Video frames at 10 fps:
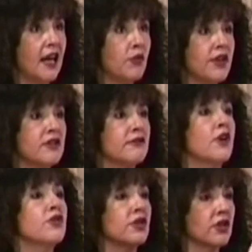and with
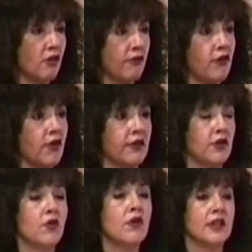devotion go
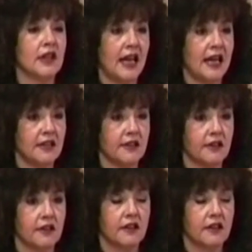forth toward the light,